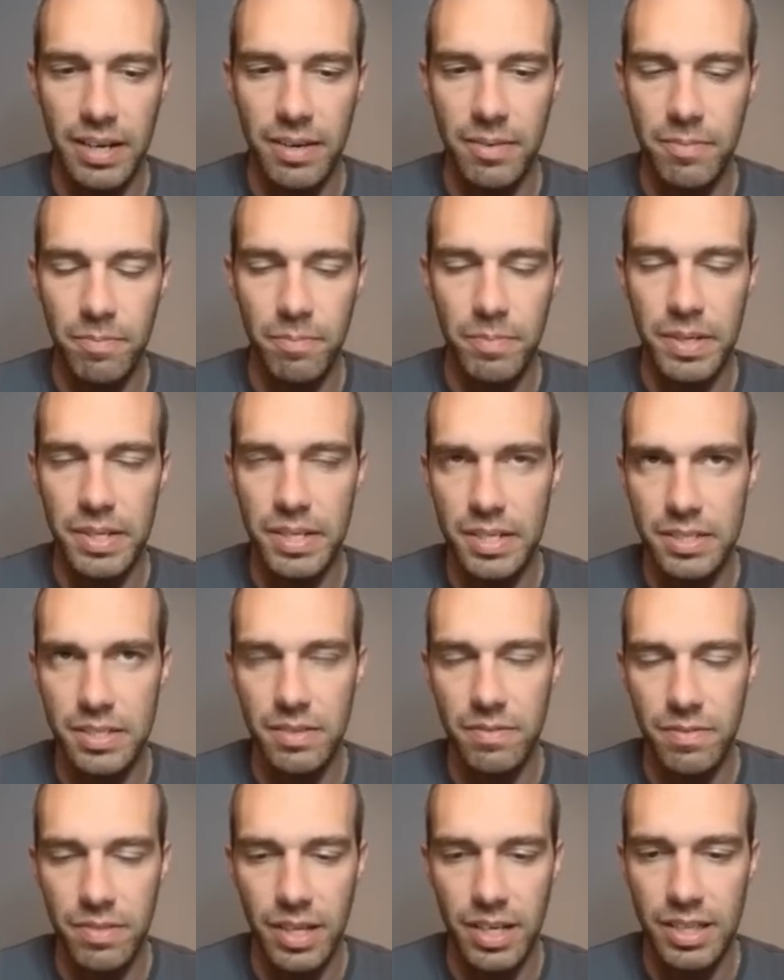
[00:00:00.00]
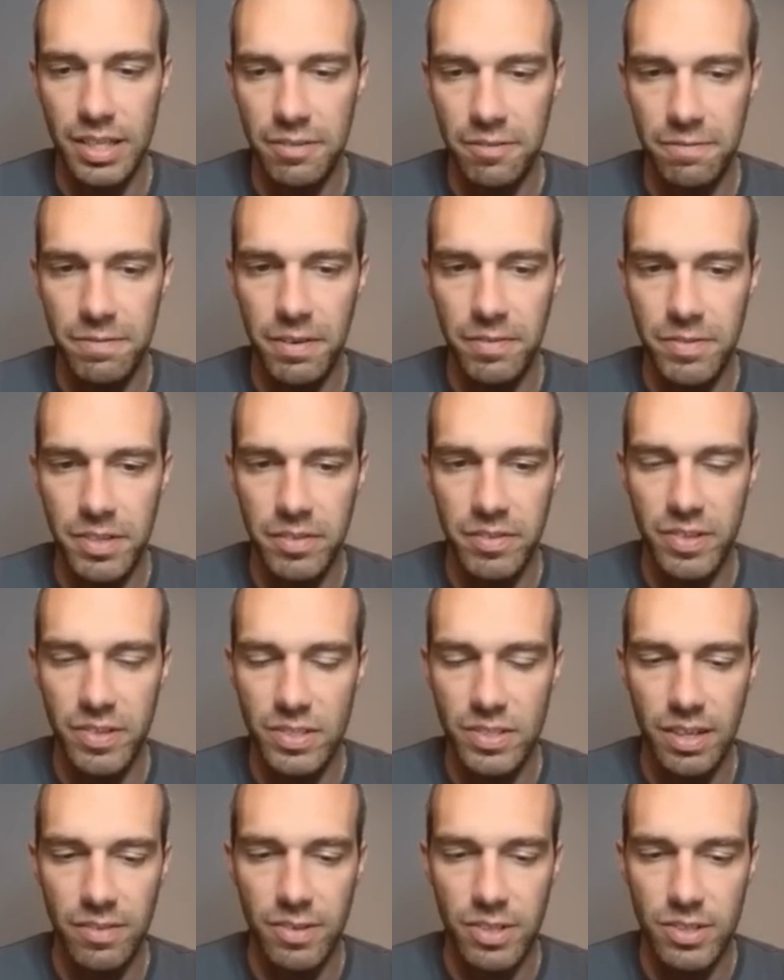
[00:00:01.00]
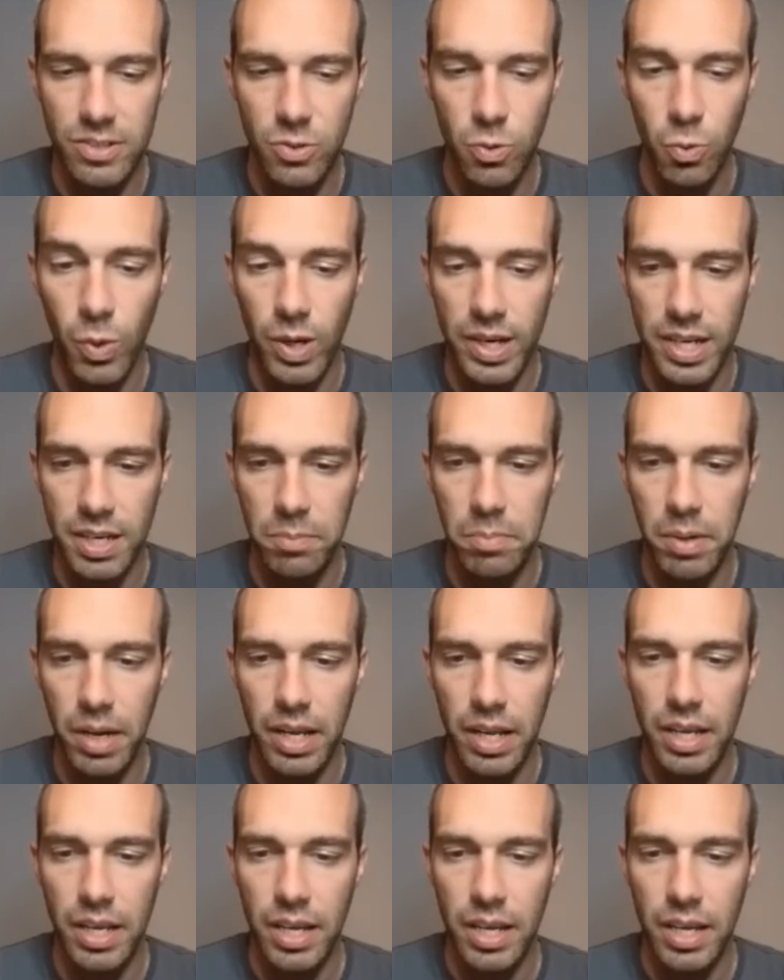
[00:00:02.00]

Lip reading: because of like level 50 versus level 20, but